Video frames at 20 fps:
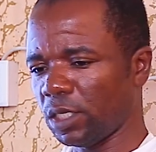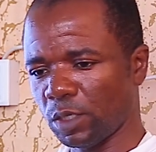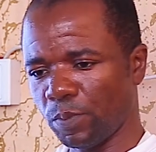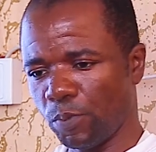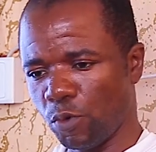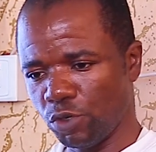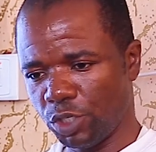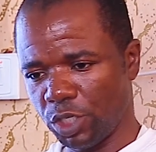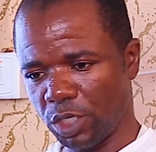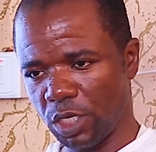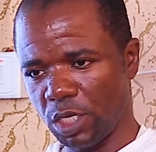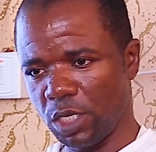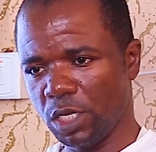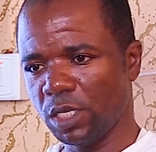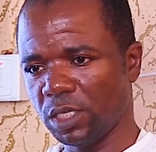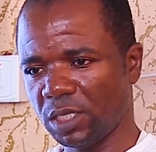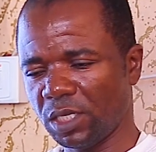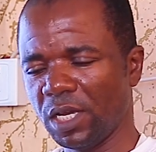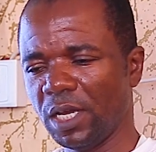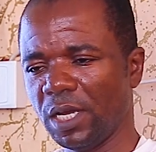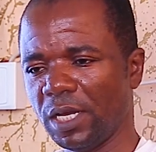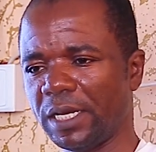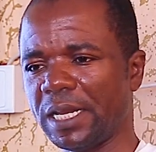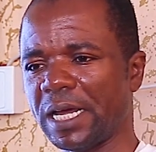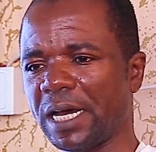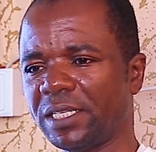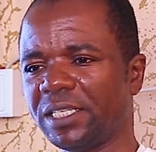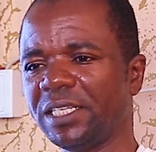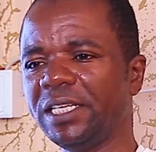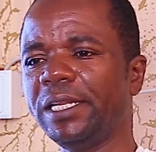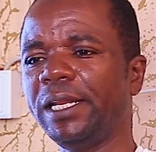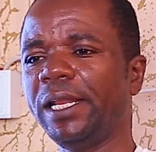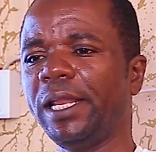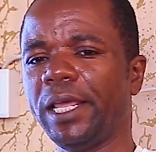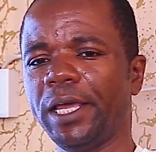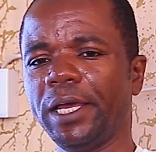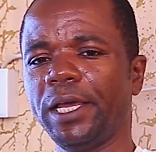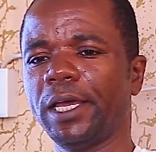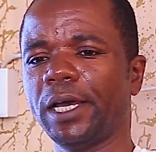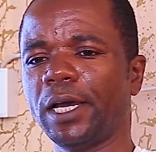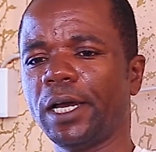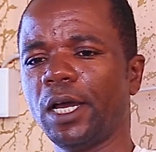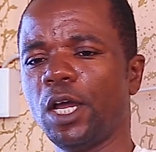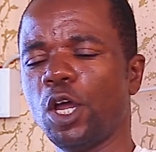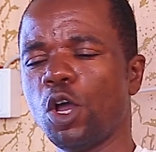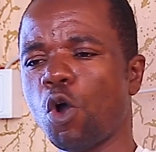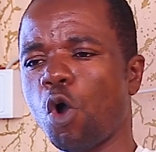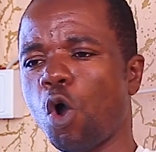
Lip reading: Poaching is that illegal